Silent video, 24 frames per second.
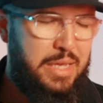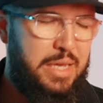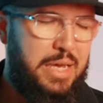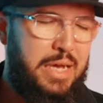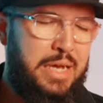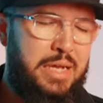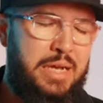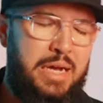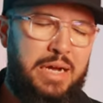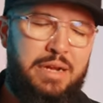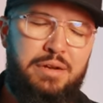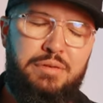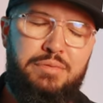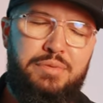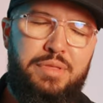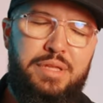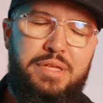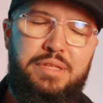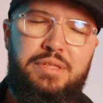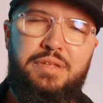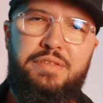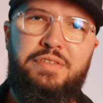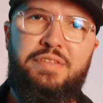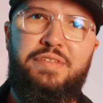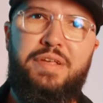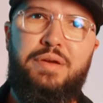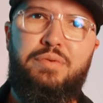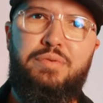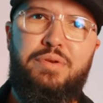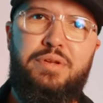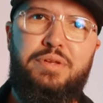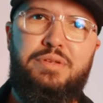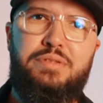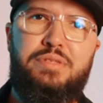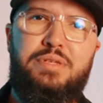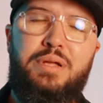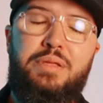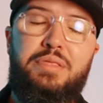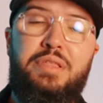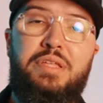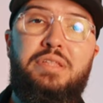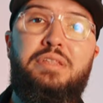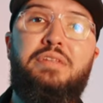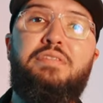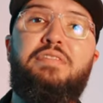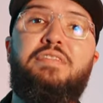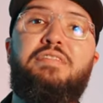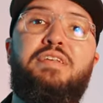I, I don't think this is arrogance. I
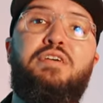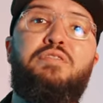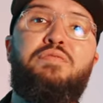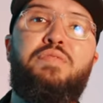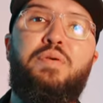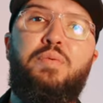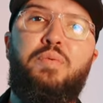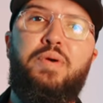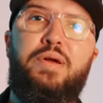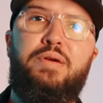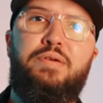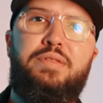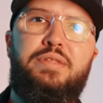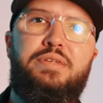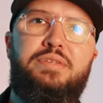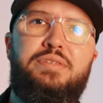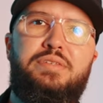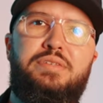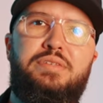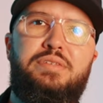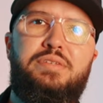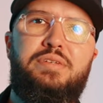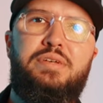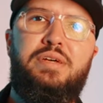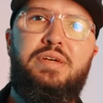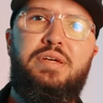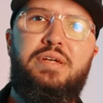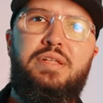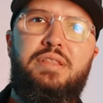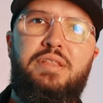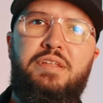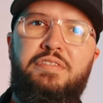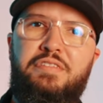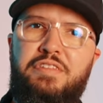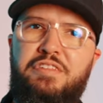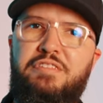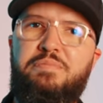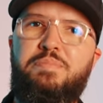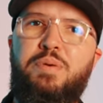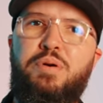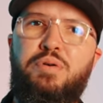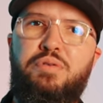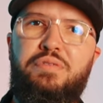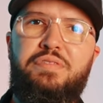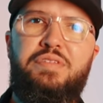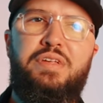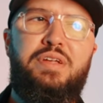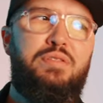think this is self awareness. This is
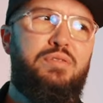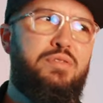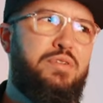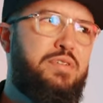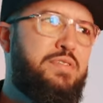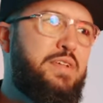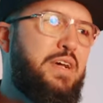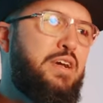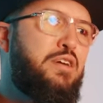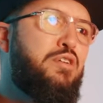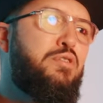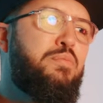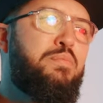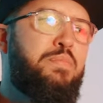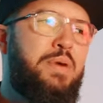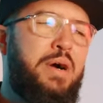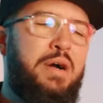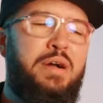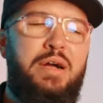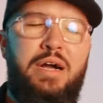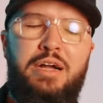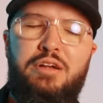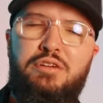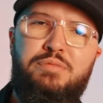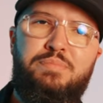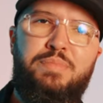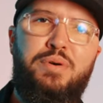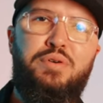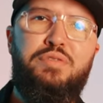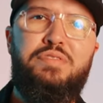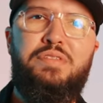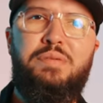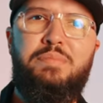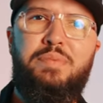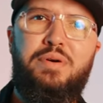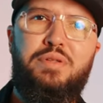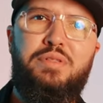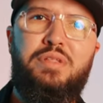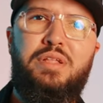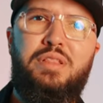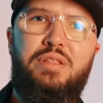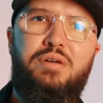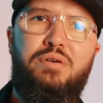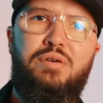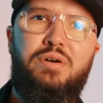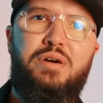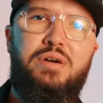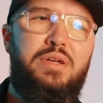Paul saying, Look, I could, I, I could boast about the
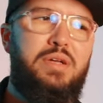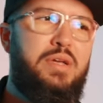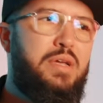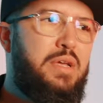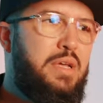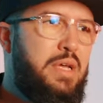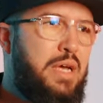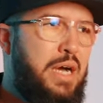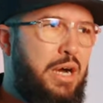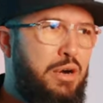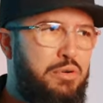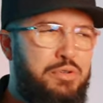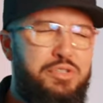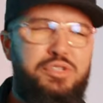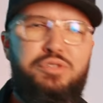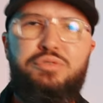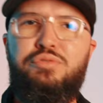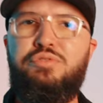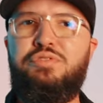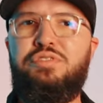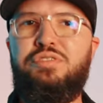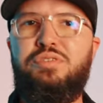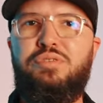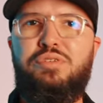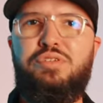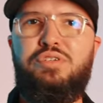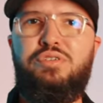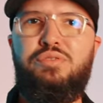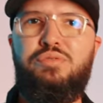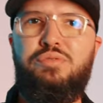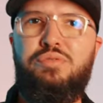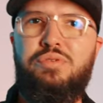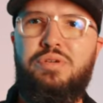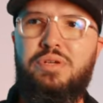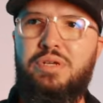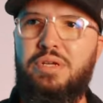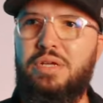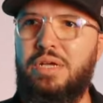law. I will choose not to.